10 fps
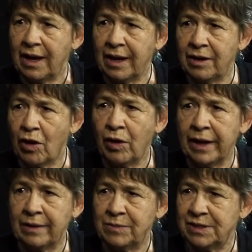And
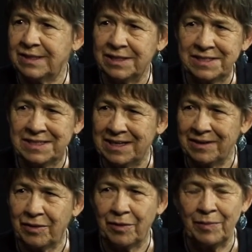I am just
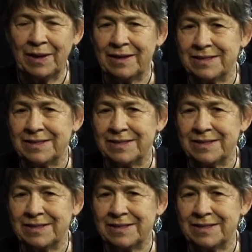listening. I mean,